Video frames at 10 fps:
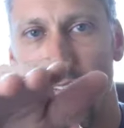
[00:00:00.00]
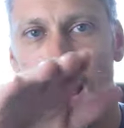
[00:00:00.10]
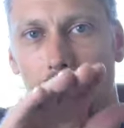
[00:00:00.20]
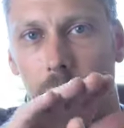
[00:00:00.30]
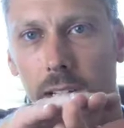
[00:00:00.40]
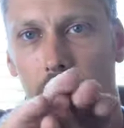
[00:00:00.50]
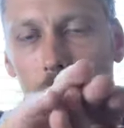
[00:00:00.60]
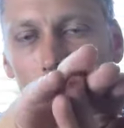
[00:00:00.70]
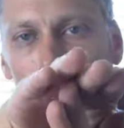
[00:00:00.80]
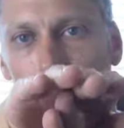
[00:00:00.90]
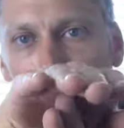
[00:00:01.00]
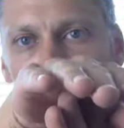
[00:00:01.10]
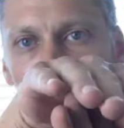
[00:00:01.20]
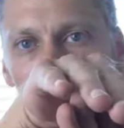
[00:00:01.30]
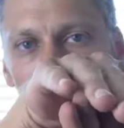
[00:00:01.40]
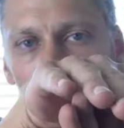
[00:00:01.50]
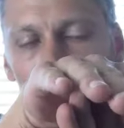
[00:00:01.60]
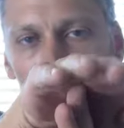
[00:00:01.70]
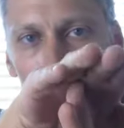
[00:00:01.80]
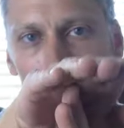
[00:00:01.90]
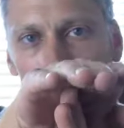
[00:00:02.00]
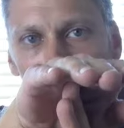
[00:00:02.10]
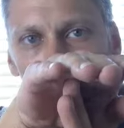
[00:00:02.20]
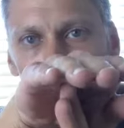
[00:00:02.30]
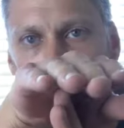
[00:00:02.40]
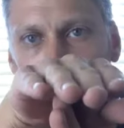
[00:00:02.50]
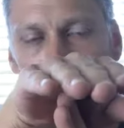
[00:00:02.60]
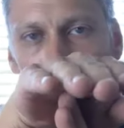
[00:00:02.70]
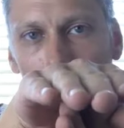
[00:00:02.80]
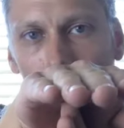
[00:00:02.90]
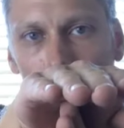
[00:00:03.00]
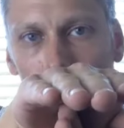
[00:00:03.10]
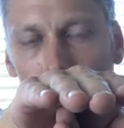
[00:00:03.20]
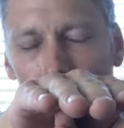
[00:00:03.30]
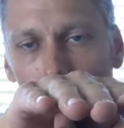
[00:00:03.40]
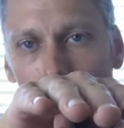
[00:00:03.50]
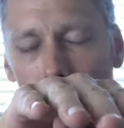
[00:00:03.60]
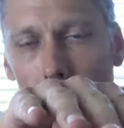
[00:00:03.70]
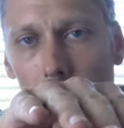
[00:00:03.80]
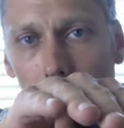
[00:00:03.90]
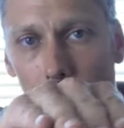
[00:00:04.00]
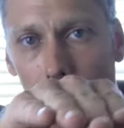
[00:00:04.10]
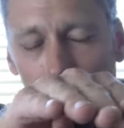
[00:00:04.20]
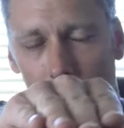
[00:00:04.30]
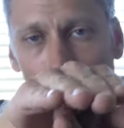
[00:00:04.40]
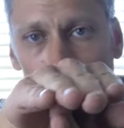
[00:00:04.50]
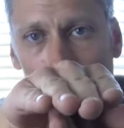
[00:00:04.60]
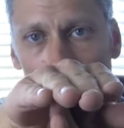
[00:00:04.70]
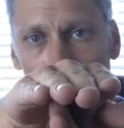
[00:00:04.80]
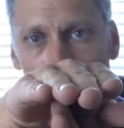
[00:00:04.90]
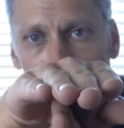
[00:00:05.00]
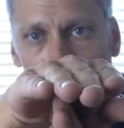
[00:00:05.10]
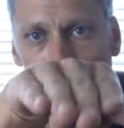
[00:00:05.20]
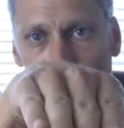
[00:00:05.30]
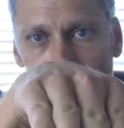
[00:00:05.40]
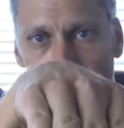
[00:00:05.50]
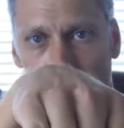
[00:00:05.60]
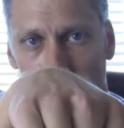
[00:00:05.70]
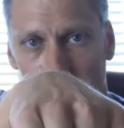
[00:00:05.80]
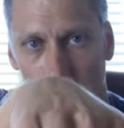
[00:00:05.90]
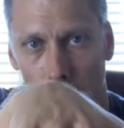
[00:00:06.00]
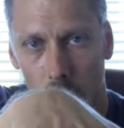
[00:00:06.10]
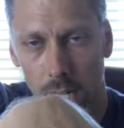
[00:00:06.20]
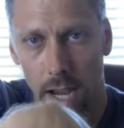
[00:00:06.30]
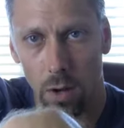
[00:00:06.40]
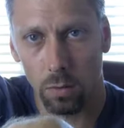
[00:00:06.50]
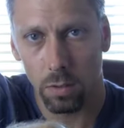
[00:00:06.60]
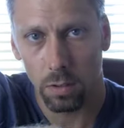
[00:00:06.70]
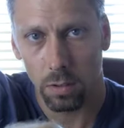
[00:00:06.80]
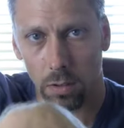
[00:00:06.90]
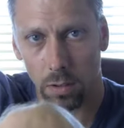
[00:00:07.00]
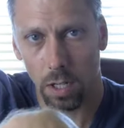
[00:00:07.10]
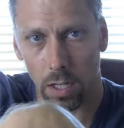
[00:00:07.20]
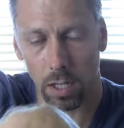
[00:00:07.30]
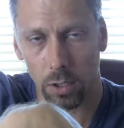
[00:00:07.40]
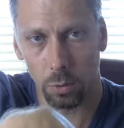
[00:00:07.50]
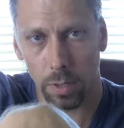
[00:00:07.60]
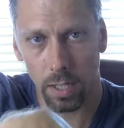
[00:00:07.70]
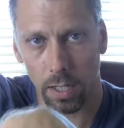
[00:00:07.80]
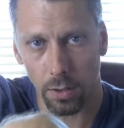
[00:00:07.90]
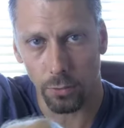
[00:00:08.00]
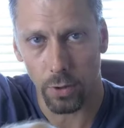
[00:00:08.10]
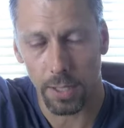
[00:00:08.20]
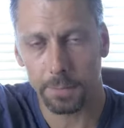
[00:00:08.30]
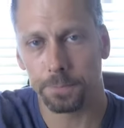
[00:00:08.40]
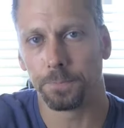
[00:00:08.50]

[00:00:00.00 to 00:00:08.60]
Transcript: And because we clipped the top of that one tree, it scraped to the bottom of the, of the car and kind of made it go down uh, a little bit in the front.